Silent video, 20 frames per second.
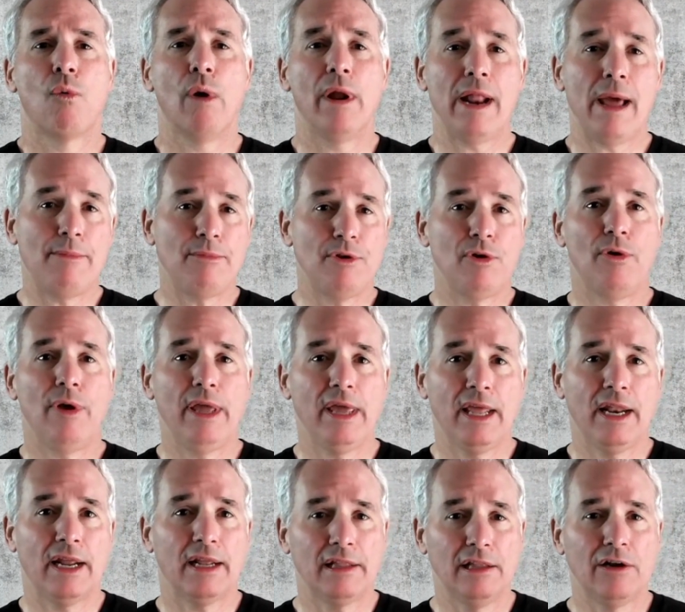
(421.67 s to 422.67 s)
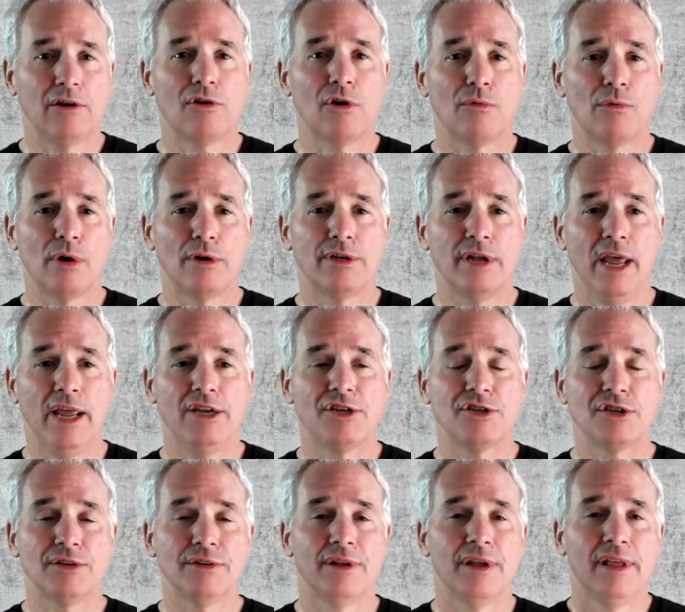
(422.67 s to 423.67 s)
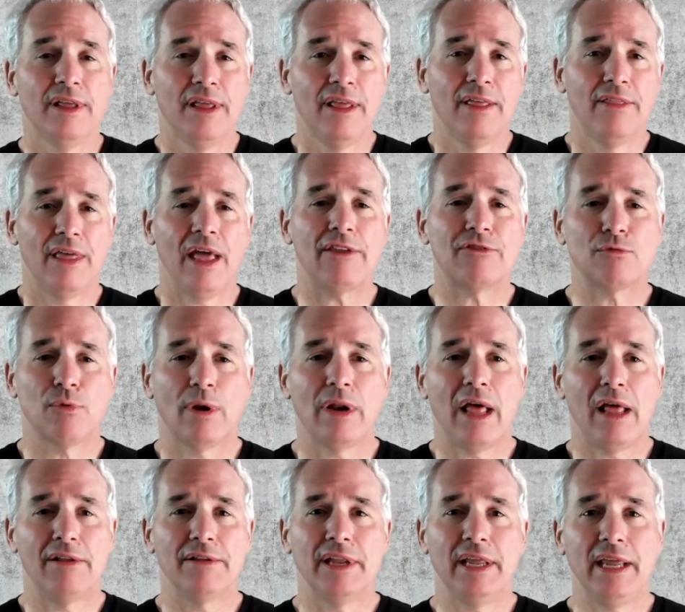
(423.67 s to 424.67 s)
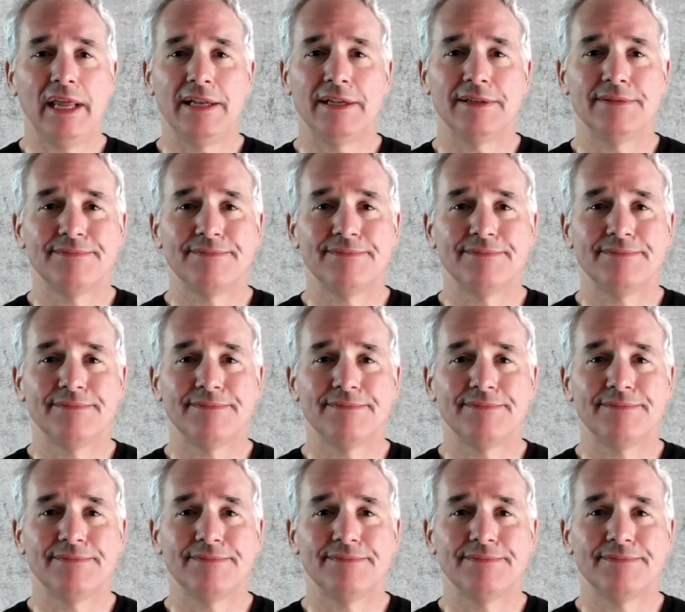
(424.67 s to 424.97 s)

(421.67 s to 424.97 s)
what I'm doing in a clinical rotation, that's what I'll need.